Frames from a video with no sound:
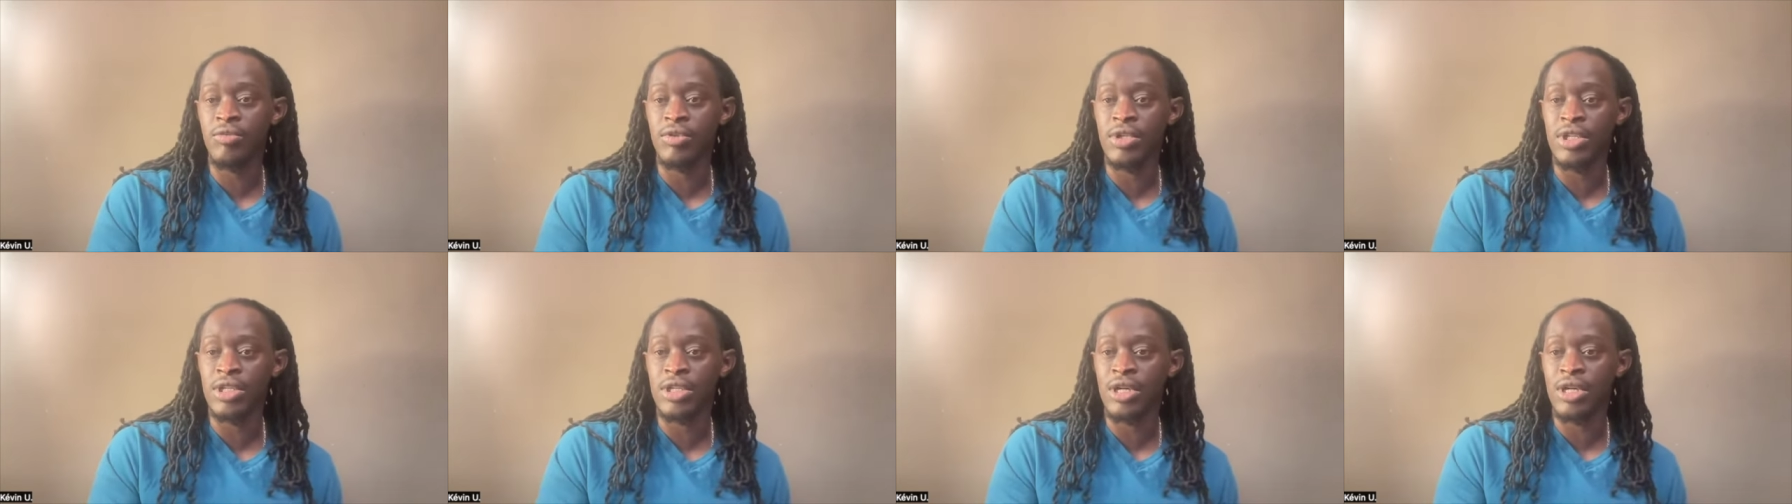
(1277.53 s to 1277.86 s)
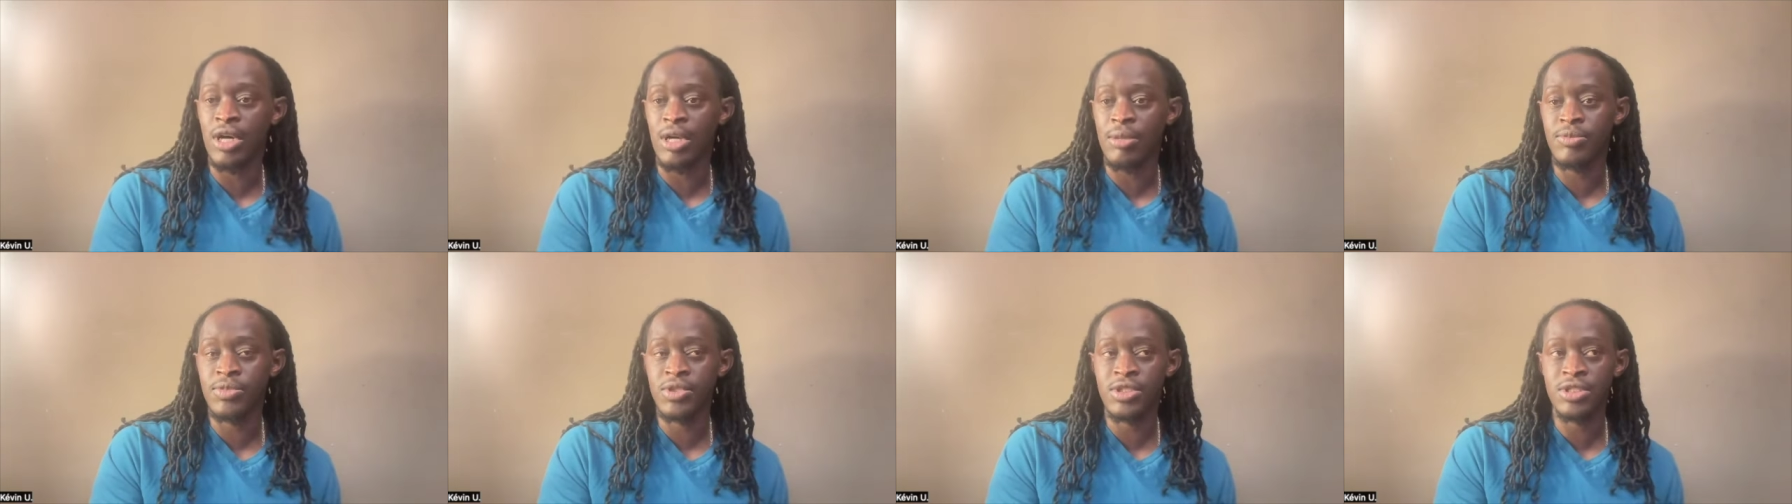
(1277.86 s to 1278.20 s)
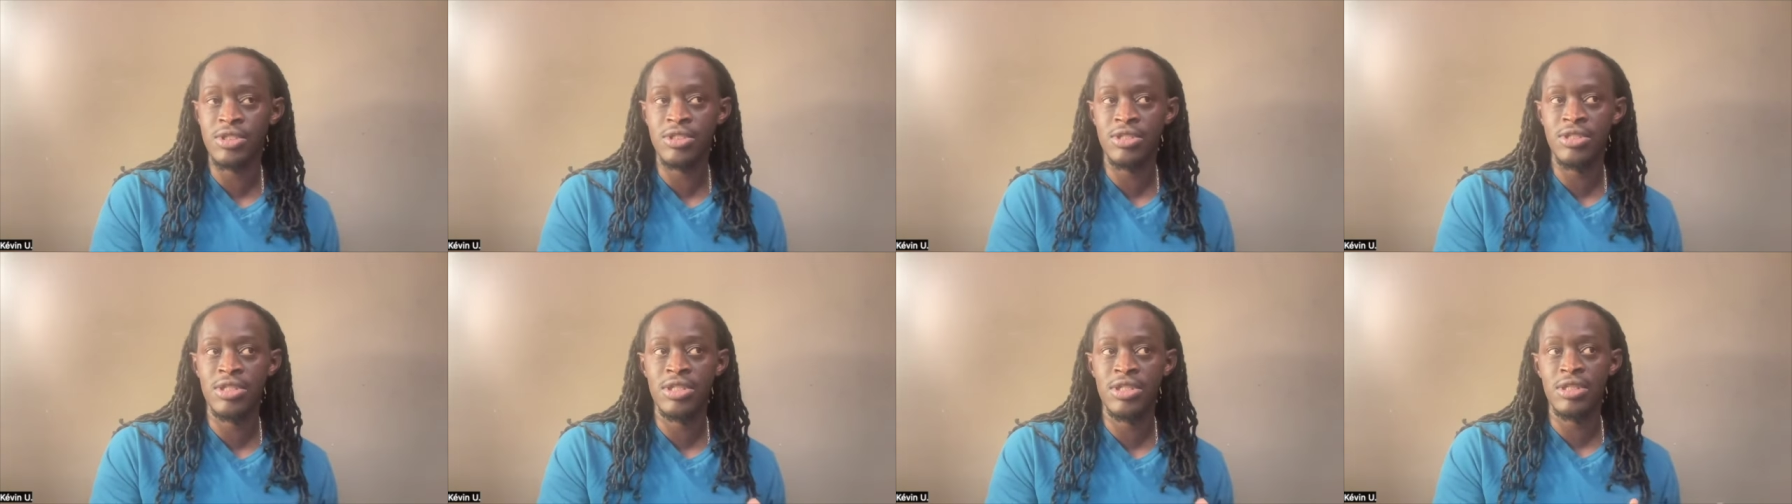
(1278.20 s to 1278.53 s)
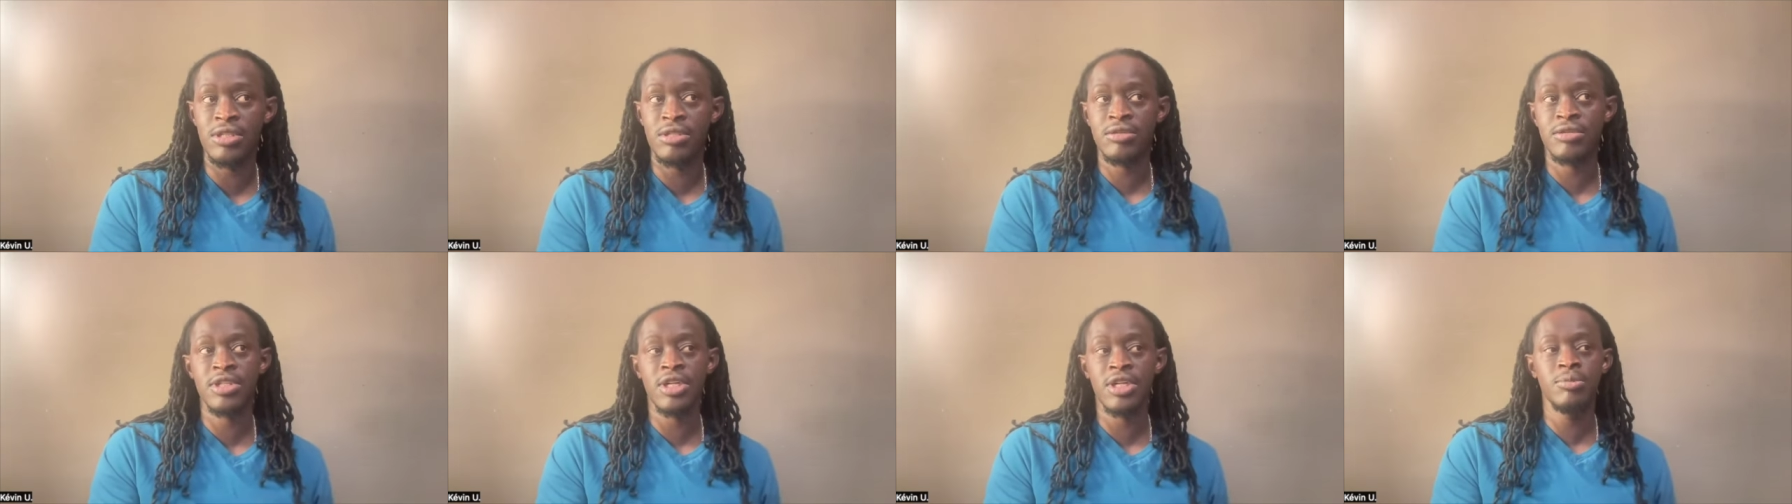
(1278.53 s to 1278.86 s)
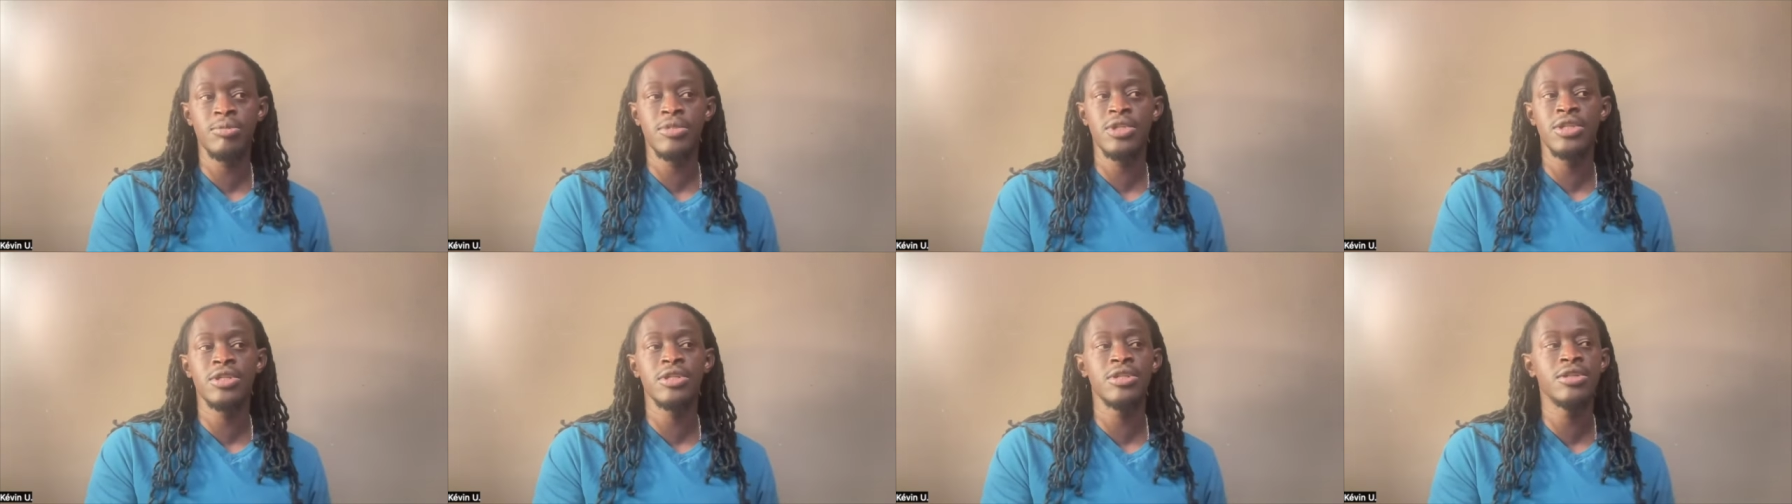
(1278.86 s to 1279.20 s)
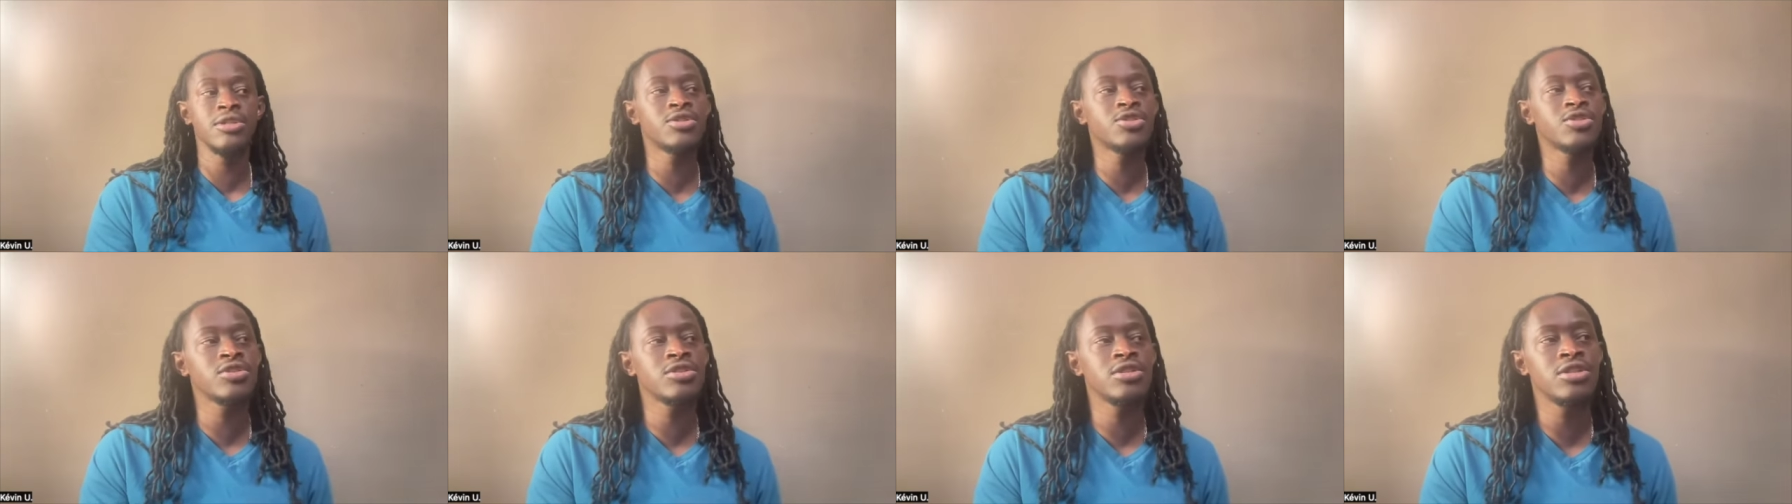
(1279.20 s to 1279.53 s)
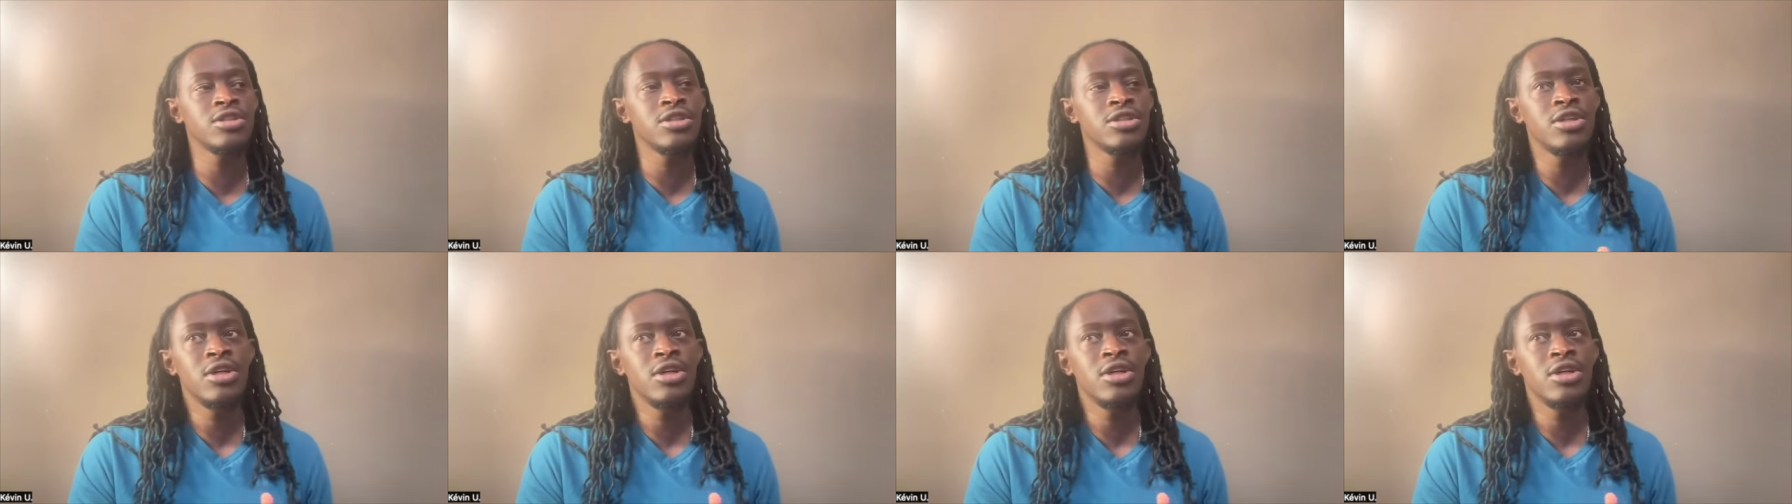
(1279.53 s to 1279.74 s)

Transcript: it comes to the entertainment industry